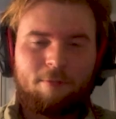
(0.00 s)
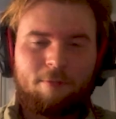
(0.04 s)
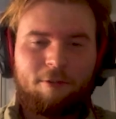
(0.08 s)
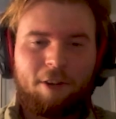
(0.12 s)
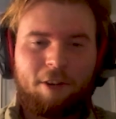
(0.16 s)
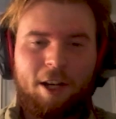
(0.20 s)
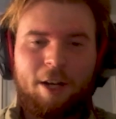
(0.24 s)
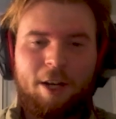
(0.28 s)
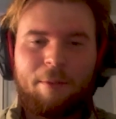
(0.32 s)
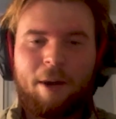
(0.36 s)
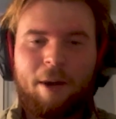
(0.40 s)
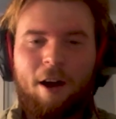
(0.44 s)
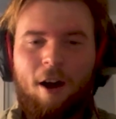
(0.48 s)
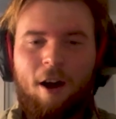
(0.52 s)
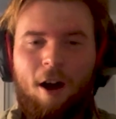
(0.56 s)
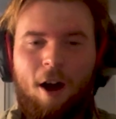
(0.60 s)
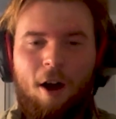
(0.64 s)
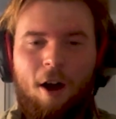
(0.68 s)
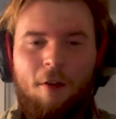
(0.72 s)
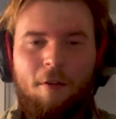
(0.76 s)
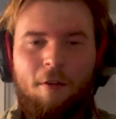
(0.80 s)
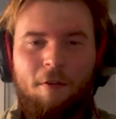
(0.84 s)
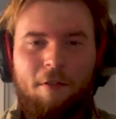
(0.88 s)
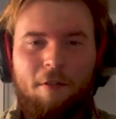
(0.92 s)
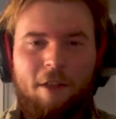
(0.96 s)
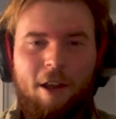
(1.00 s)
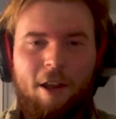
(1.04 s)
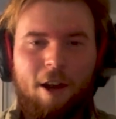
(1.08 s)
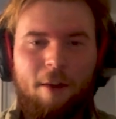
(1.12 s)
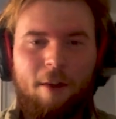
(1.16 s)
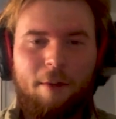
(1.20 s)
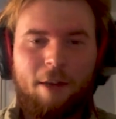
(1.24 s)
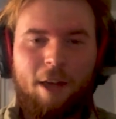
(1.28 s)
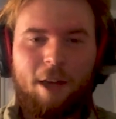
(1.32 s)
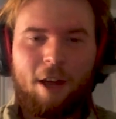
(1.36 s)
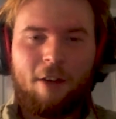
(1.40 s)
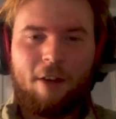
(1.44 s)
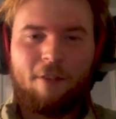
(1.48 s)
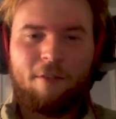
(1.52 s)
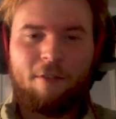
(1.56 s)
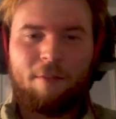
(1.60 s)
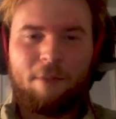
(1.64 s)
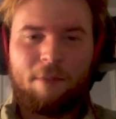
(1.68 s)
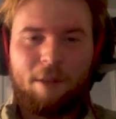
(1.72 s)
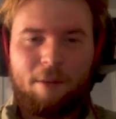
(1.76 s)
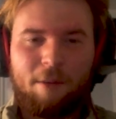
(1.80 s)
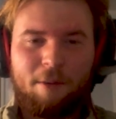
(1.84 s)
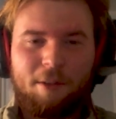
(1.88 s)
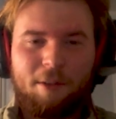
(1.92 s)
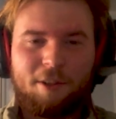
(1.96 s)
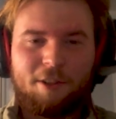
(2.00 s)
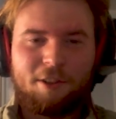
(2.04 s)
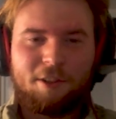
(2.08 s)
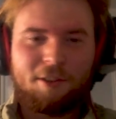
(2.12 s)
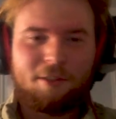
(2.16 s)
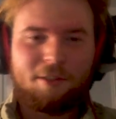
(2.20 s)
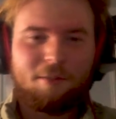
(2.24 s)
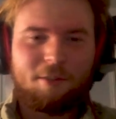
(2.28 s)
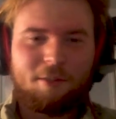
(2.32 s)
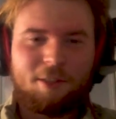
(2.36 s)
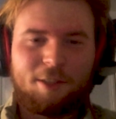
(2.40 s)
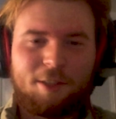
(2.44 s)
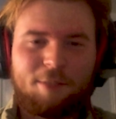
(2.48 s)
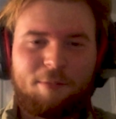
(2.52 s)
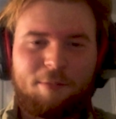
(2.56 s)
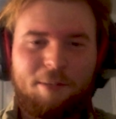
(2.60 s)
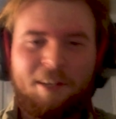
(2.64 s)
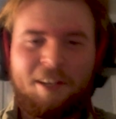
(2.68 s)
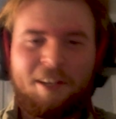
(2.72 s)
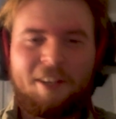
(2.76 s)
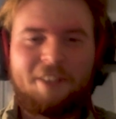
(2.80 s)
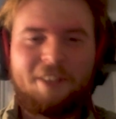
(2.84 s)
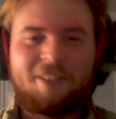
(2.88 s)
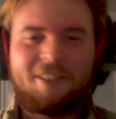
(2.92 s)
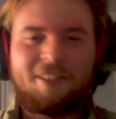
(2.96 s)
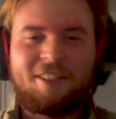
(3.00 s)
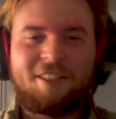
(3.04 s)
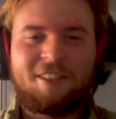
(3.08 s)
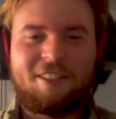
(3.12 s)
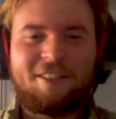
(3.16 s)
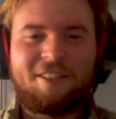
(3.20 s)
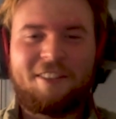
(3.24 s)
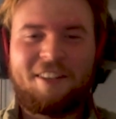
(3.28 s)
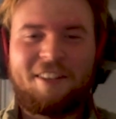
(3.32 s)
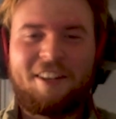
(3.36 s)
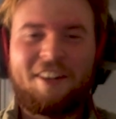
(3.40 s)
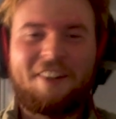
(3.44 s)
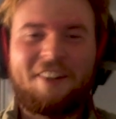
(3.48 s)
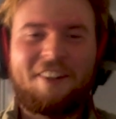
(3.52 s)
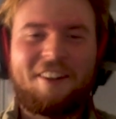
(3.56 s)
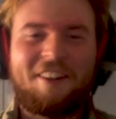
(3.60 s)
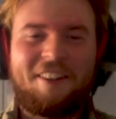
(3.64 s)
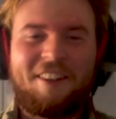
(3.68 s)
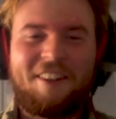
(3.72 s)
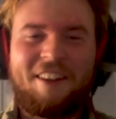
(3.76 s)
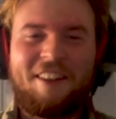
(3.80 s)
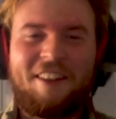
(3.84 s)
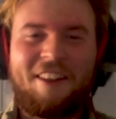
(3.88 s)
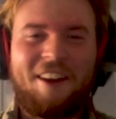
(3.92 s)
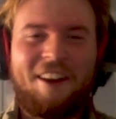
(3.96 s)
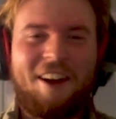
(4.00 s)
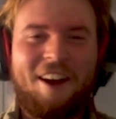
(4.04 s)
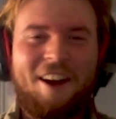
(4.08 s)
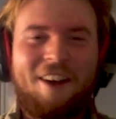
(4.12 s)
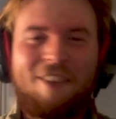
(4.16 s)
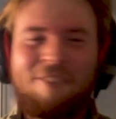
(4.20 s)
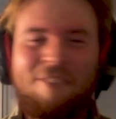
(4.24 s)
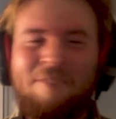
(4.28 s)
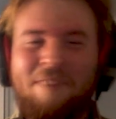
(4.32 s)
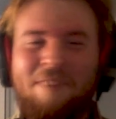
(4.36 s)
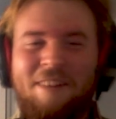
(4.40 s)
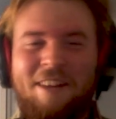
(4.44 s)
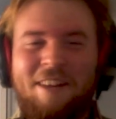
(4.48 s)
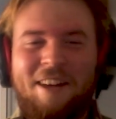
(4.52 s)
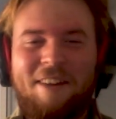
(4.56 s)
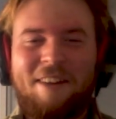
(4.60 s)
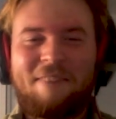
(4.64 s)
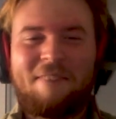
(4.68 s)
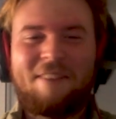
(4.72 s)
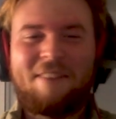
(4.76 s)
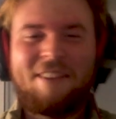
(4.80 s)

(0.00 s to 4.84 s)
read about half of the Arabic alphabet, which is pretty useless if you don't know the other half. But